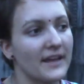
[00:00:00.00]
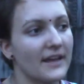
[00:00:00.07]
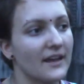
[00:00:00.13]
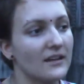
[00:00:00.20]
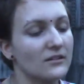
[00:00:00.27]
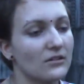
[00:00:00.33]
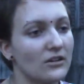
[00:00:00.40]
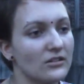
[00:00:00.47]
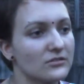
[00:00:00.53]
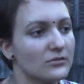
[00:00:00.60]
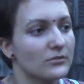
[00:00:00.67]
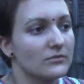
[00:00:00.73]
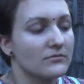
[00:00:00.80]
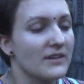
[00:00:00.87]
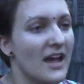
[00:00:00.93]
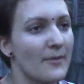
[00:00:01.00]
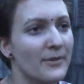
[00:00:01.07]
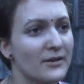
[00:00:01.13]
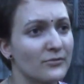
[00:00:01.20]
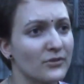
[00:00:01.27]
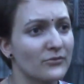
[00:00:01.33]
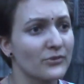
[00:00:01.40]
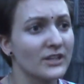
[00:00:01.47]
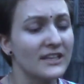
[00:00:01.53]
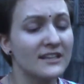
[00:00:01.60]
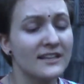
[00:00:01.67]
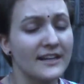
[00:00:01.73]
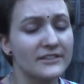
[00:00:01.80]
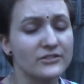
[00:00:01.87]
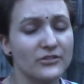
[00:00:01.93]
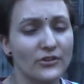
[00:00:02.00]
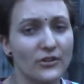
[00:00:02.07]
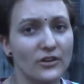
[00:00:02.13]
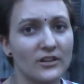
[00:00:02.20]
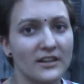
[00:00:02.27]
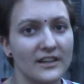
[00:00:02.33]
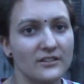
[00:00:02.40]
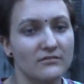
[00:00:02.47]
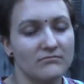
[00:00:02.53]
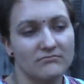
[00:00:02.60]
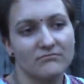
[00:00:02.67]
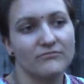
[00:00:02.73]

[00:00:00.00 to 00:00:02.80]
and also I met one really nice girl and